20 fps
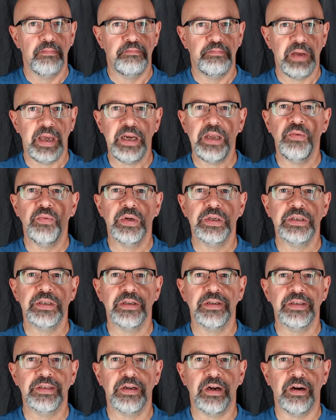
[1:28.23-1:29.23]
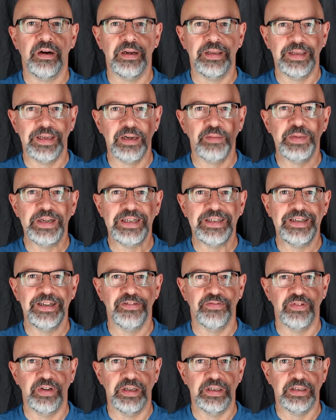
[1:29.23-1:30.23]
Penny whistles are a little bit
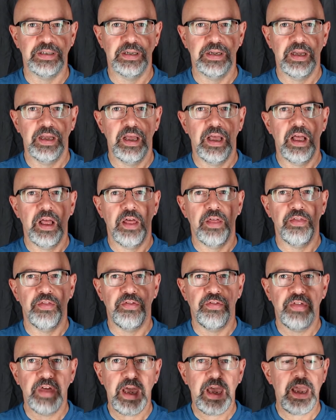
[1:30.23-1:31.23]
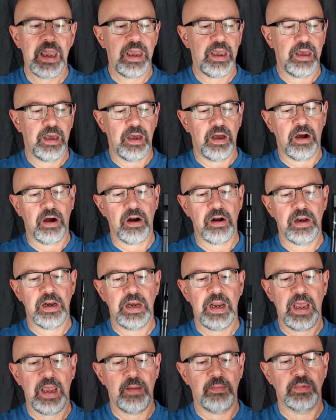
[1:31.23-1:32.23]
different. They are
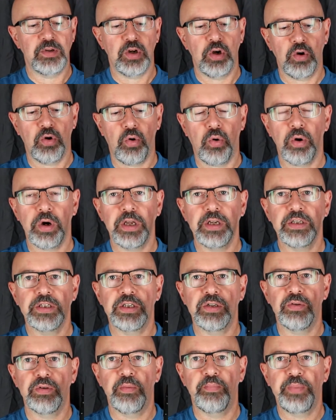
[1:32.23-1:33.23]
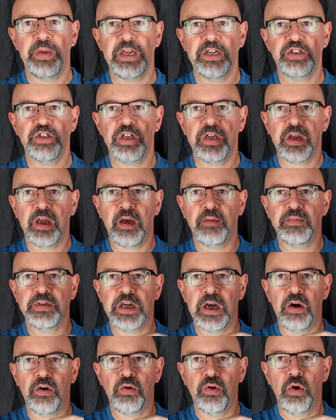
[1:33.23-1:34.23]
named according to the pitch that
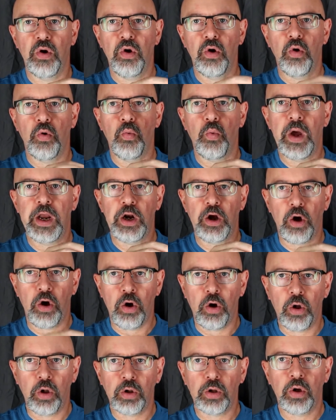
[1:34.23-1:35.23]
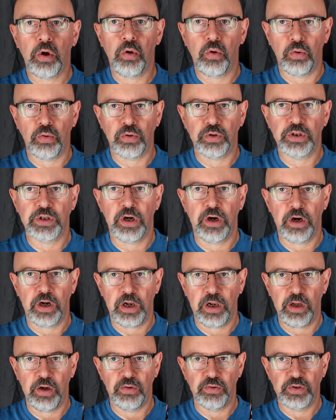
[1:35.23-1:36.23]
comes out when all holes are
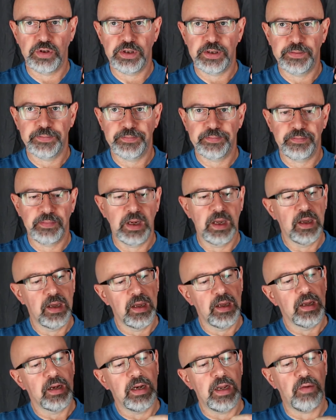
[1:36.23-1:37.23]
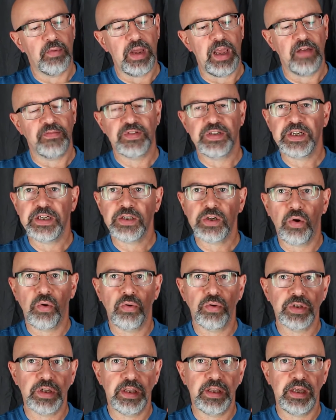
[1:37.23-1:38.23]
closed. Now we have 6
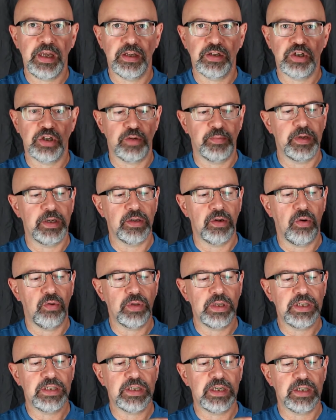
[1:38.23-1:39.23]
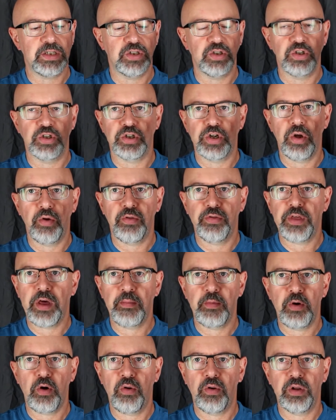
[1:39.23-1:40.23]
holes on the instrument, only 6. There's no
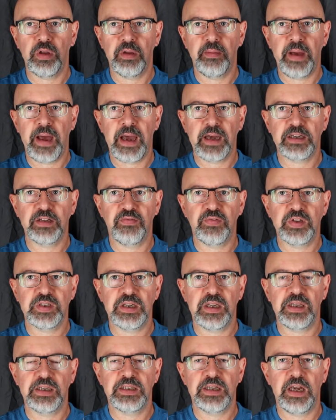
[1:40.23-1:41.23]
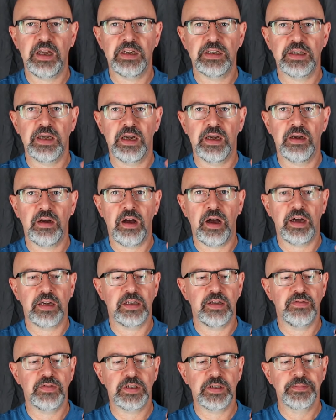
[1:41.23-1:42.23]
thumb hole in the back to facilitate
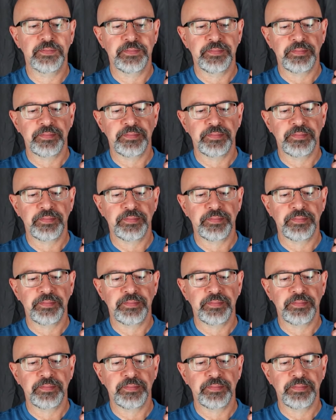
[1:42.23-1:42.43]
octaves.